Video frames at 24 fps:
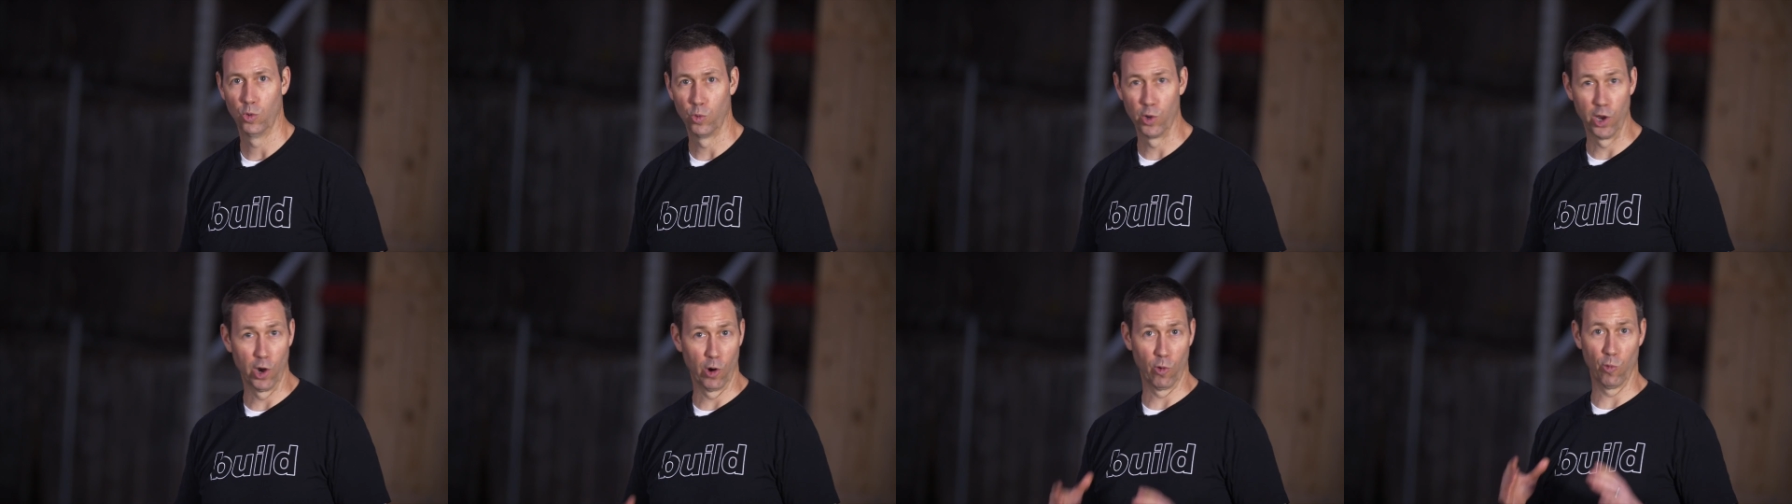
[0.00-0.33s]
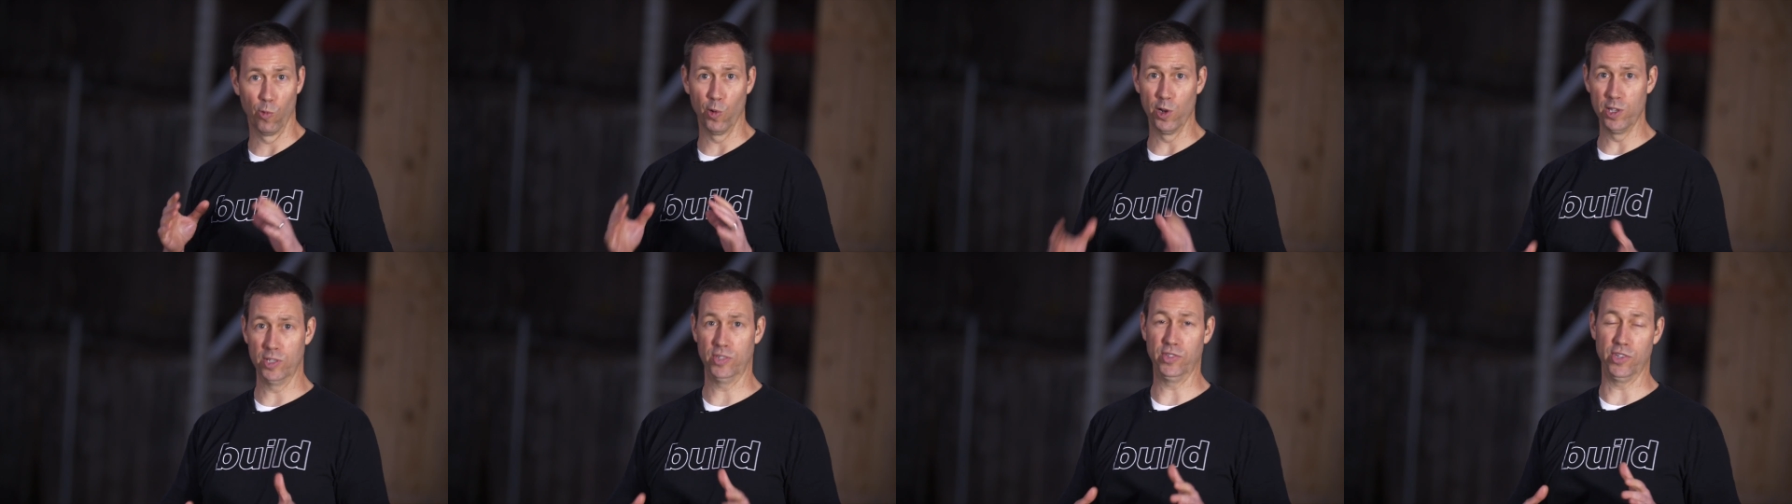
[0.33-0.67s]
We are
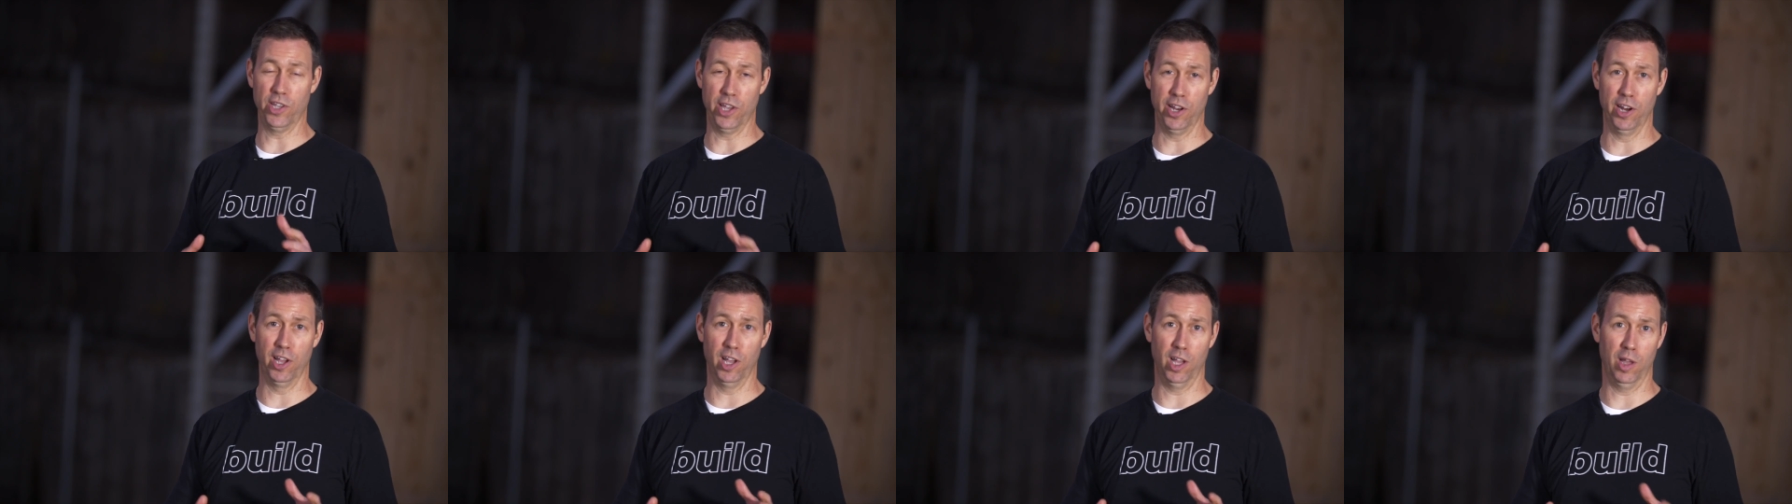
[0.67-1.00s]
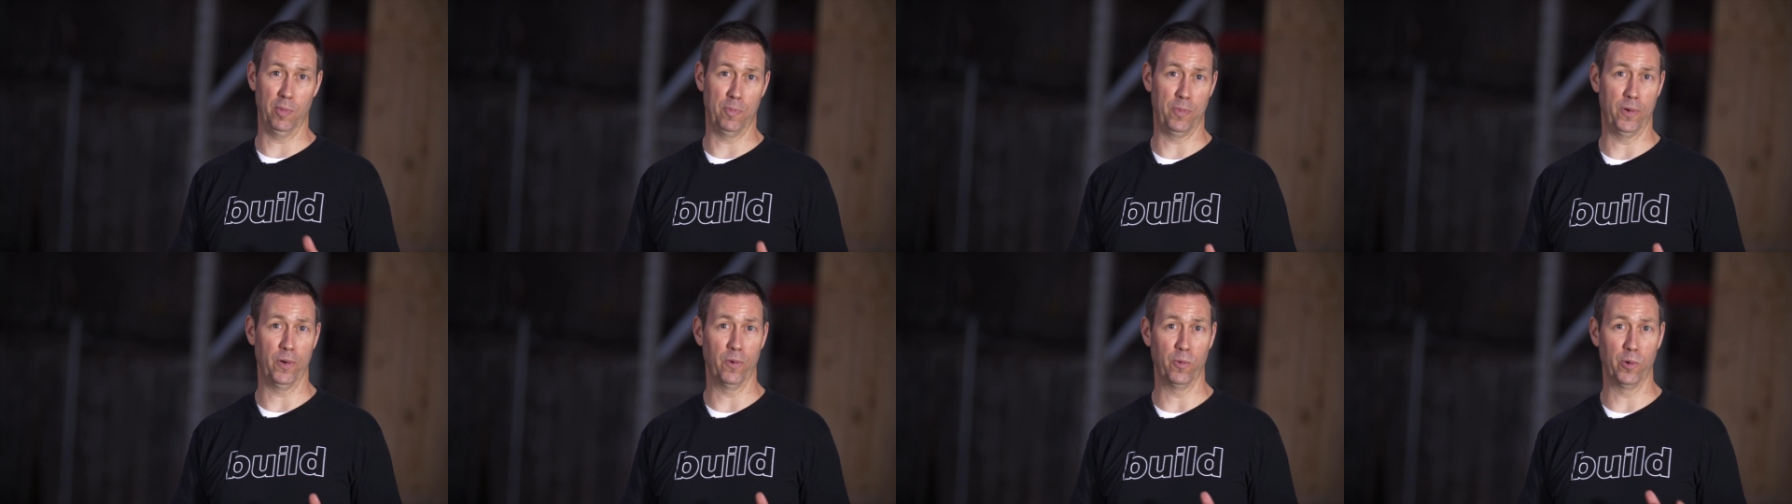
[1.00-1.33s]
reset
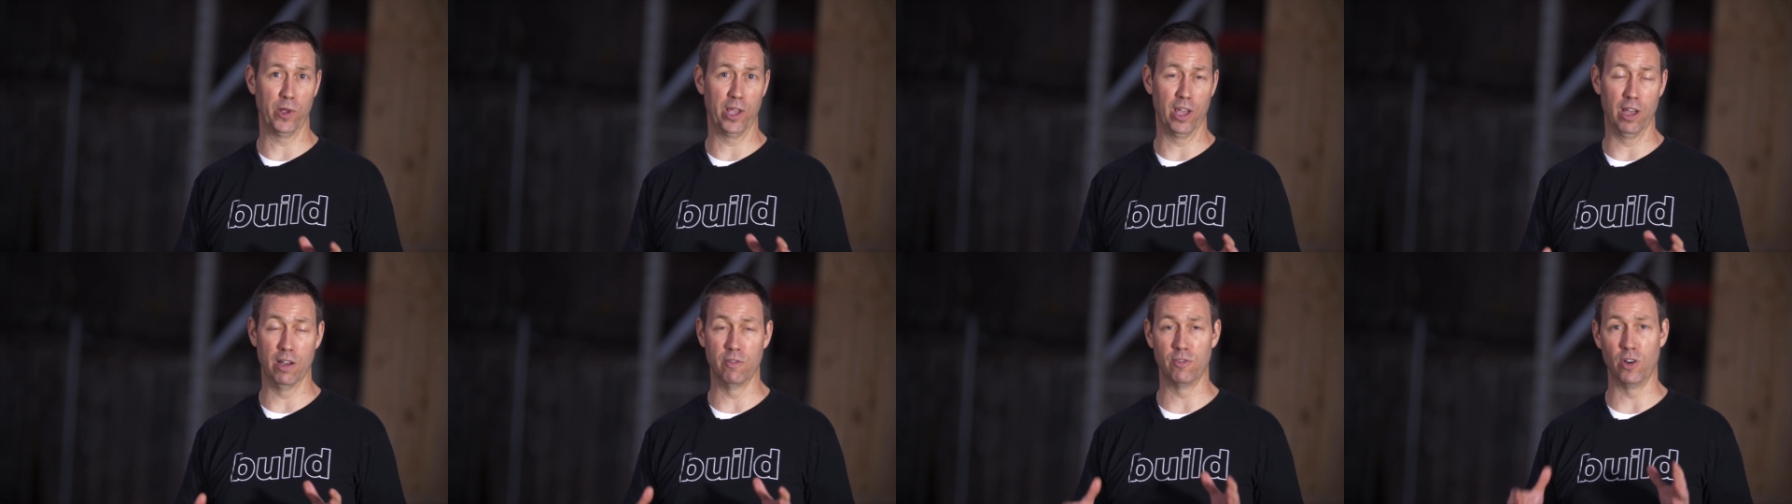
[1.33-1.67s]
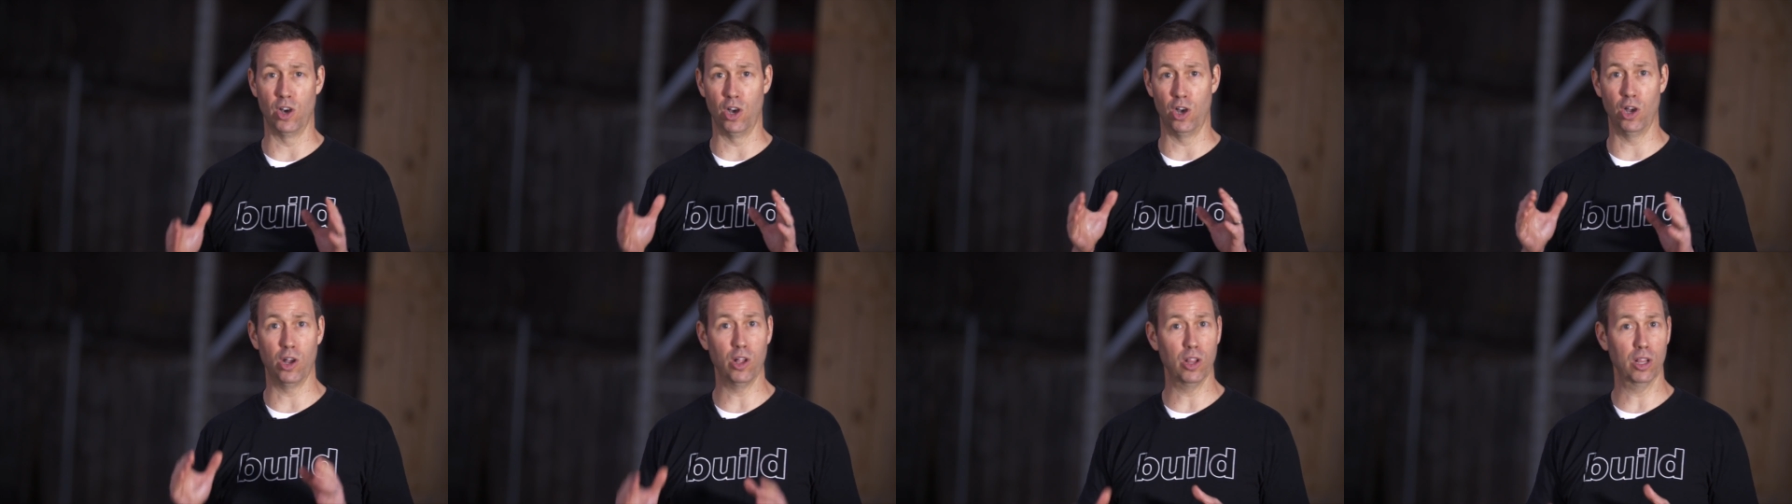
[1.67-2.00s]
up. We have
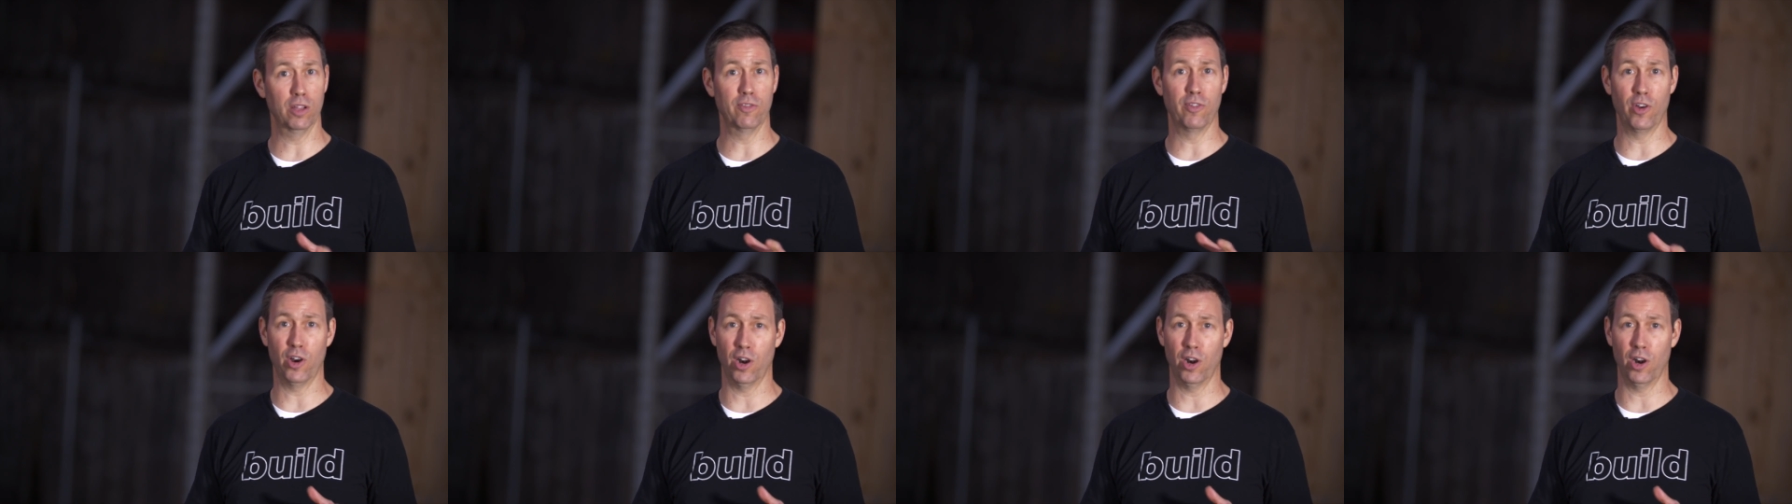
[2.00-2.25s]
all of